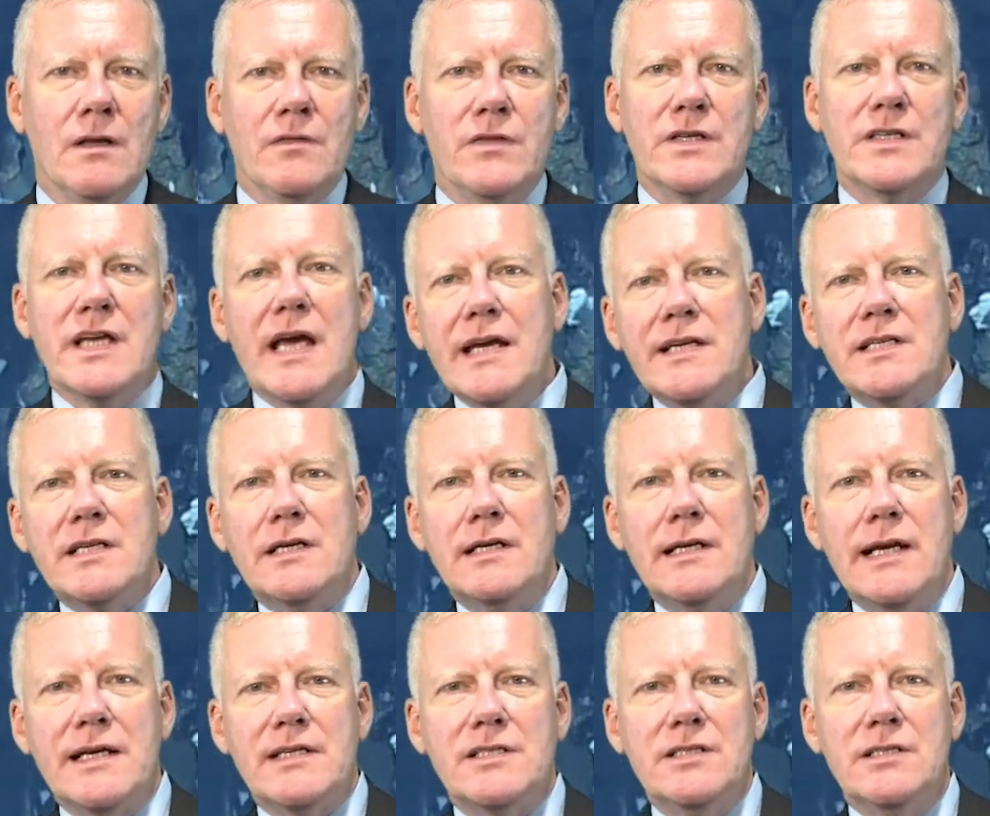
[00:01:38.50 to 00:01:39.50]
The data
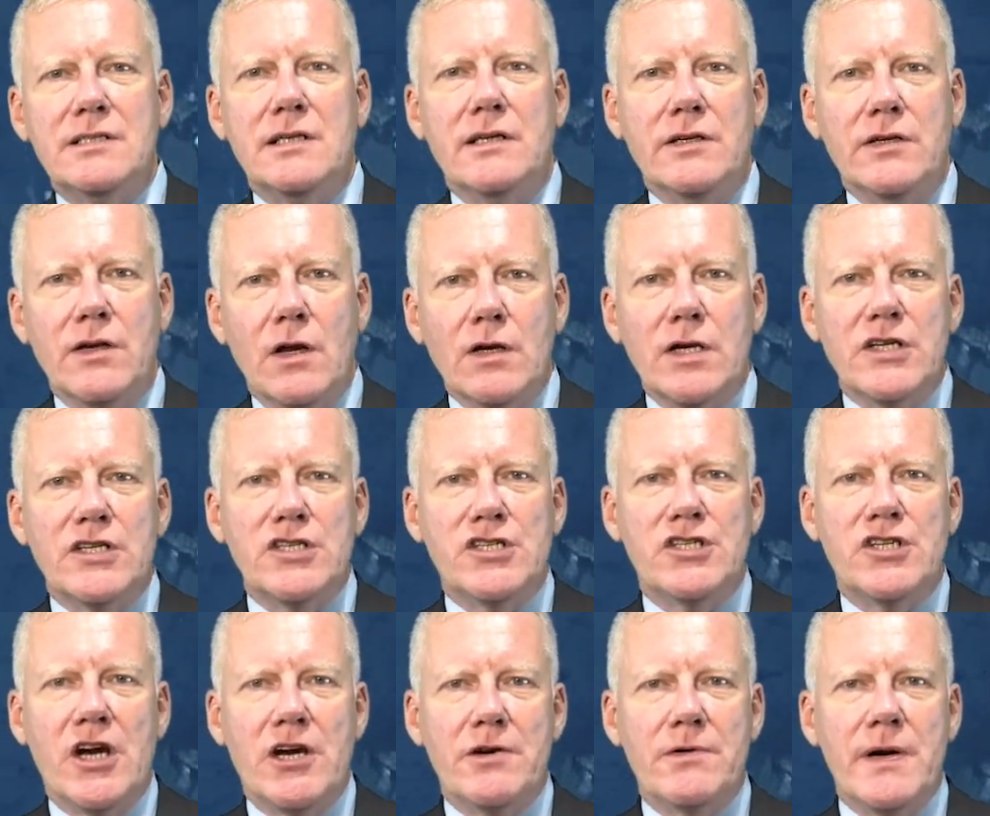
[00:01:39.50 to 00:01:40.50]
collected and knowledge
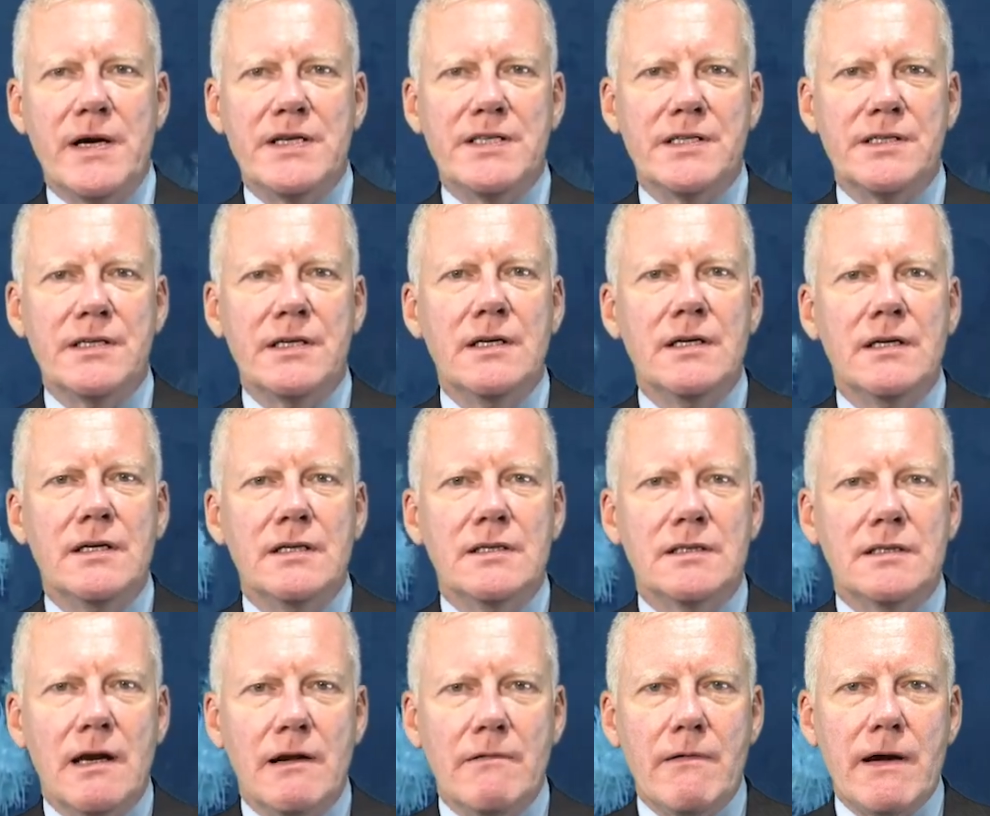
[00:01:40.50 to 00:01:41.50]
generated
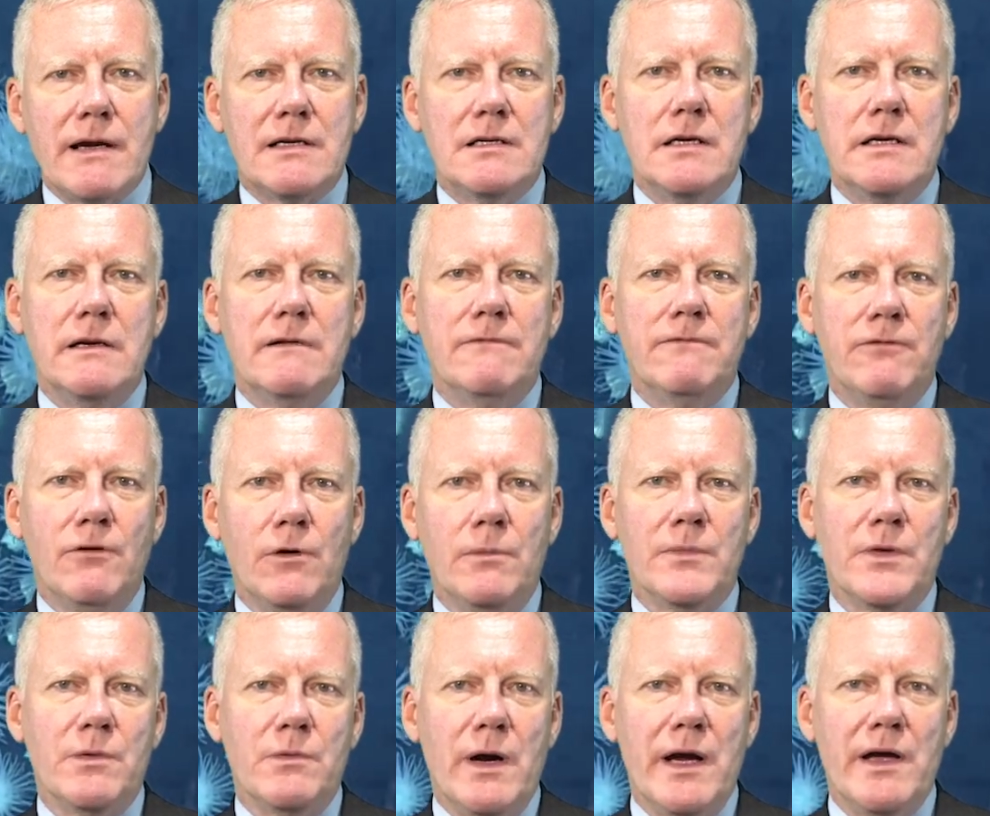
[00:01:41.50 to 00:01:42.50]
directly
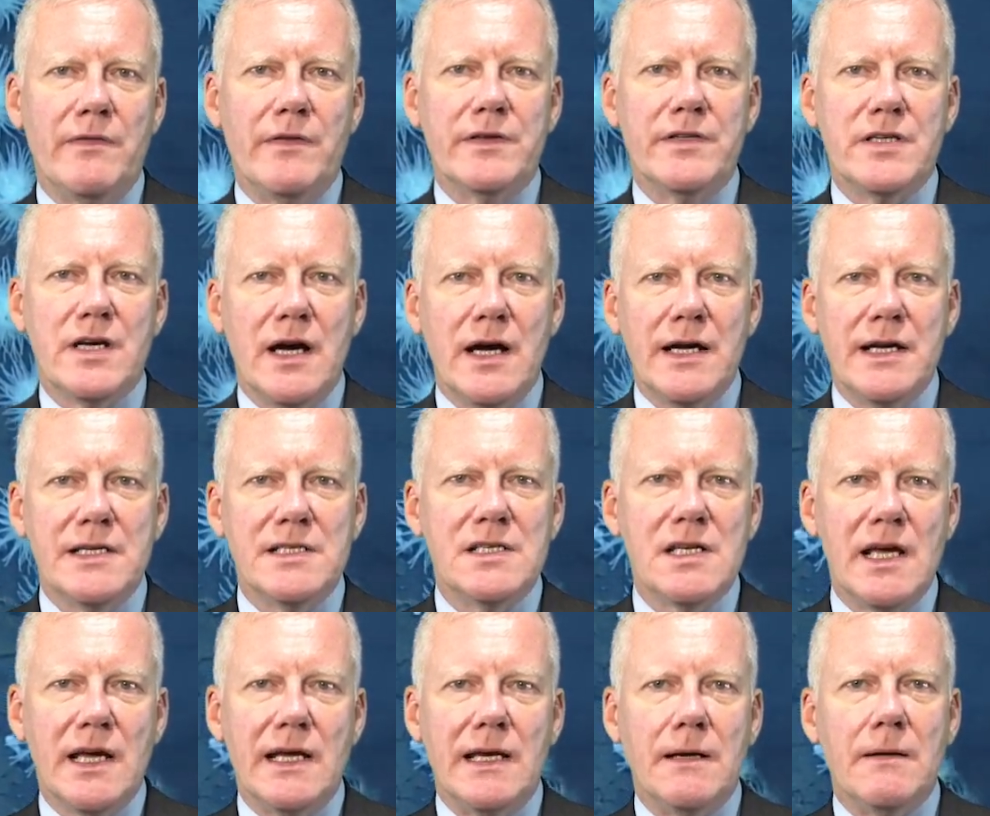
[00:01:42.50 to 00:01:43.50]
inform the way that
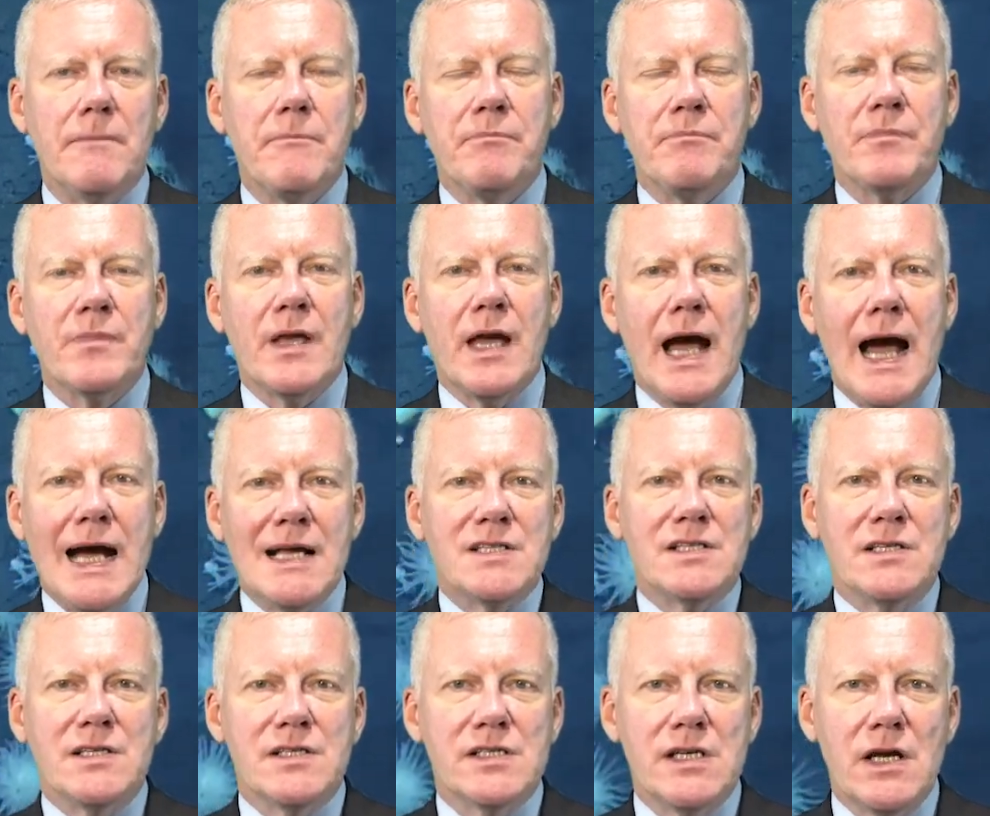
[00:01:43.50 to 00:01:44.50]
ISA, as
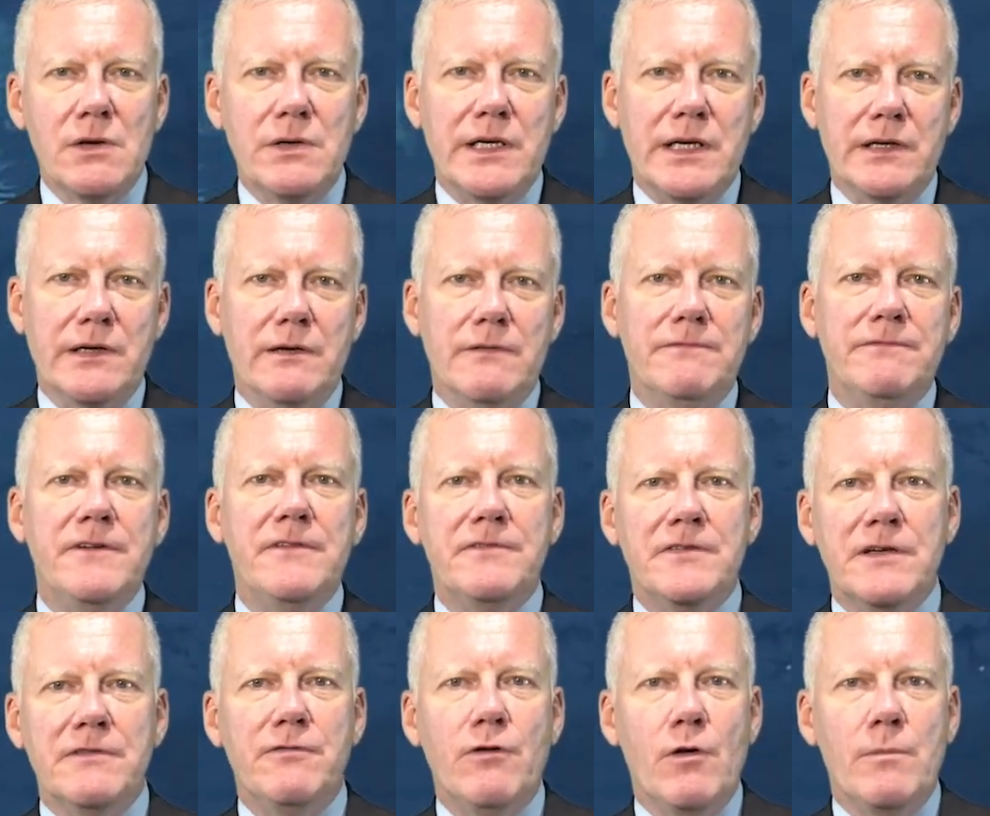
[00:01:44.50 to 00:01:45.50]
custodian of
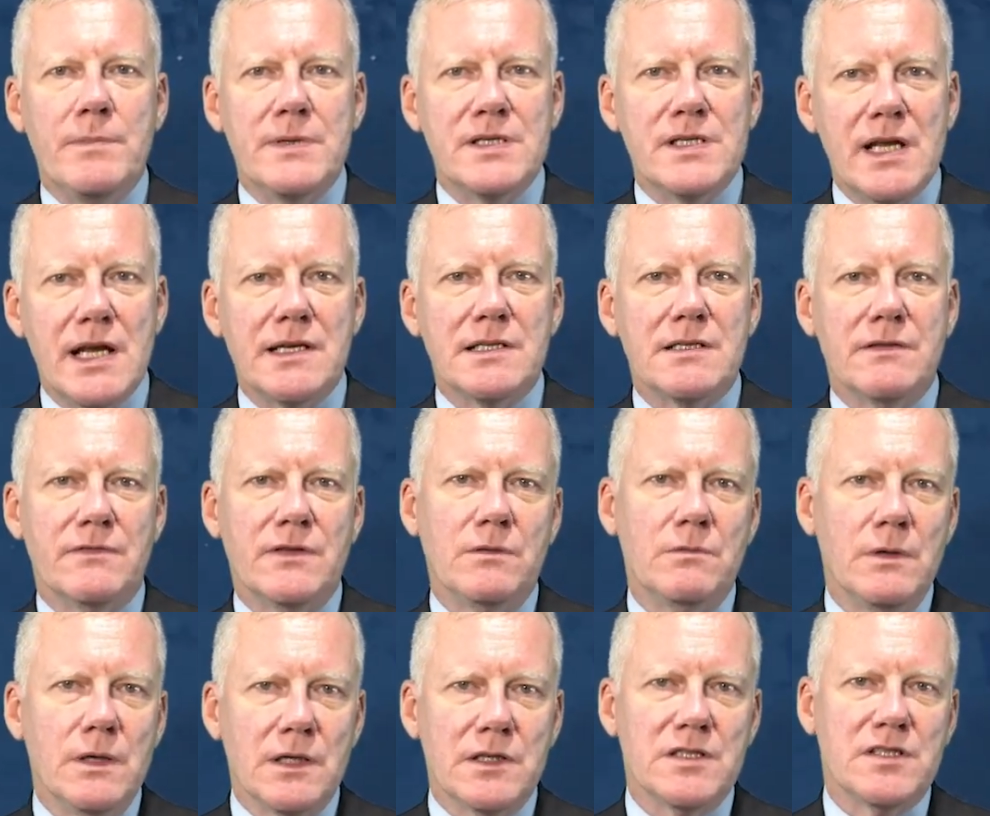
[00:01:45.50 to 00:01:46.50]
54% of the
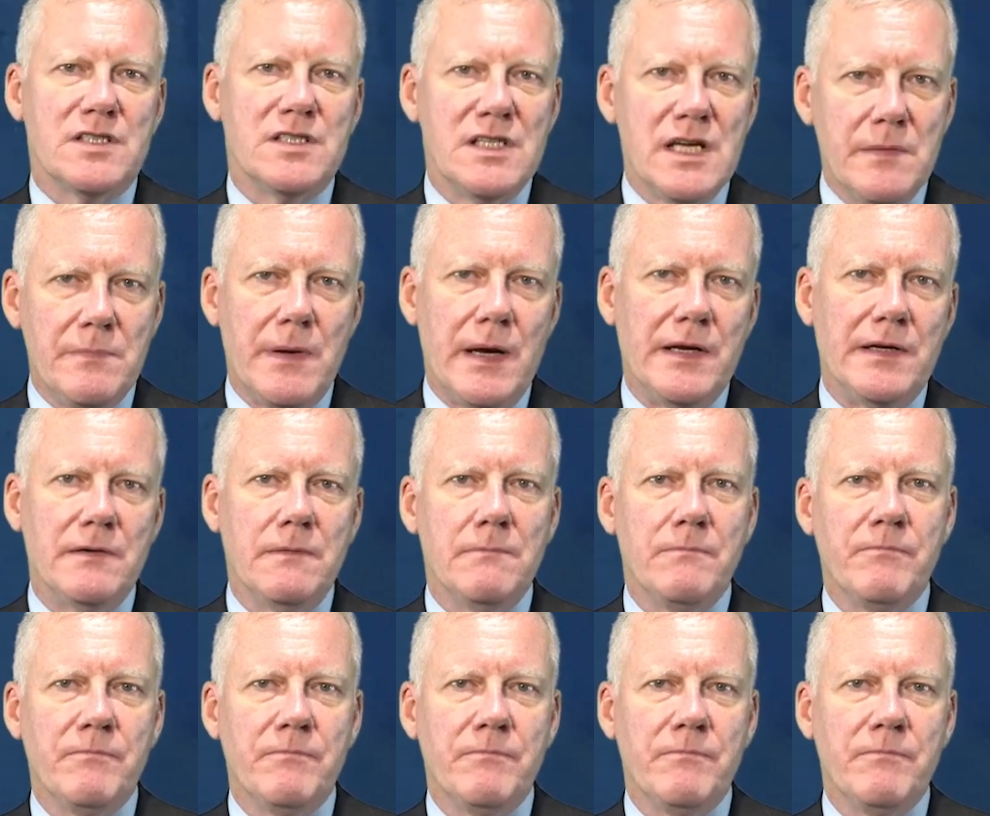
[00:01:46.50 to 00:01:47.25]
world's seabed,